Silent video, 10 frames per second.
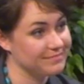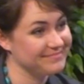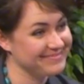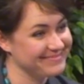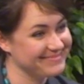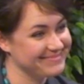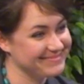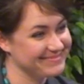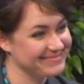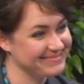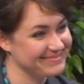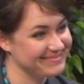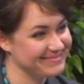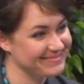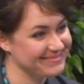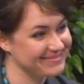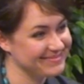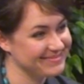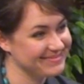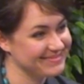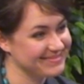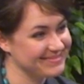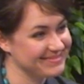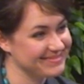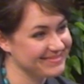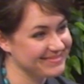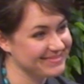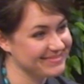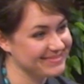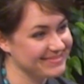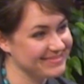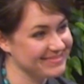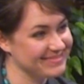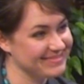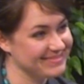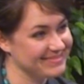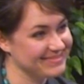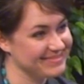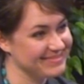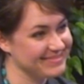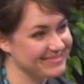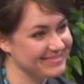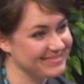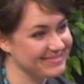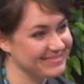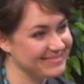The person shown says nothing.